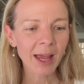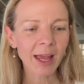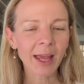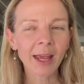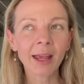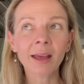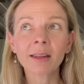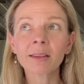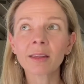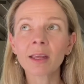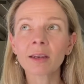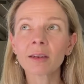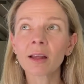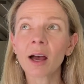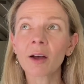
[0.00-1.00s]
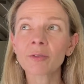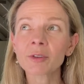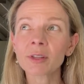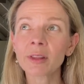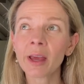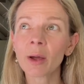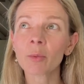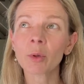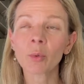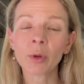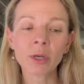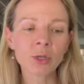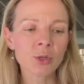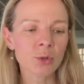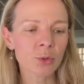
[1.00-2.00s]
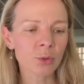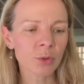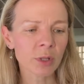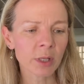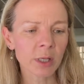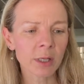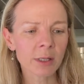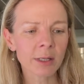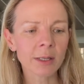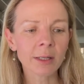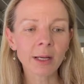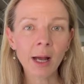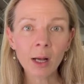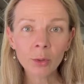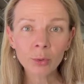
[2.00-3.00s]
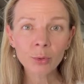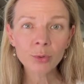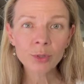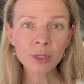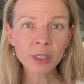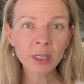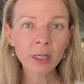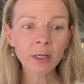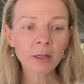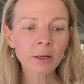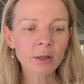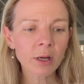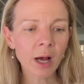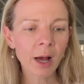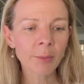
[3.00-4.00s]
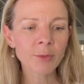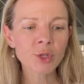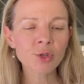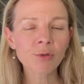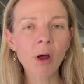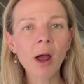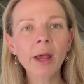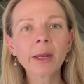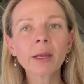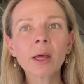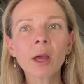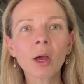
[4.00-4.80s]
And then after that, we went to the Kinkakuji Shrine,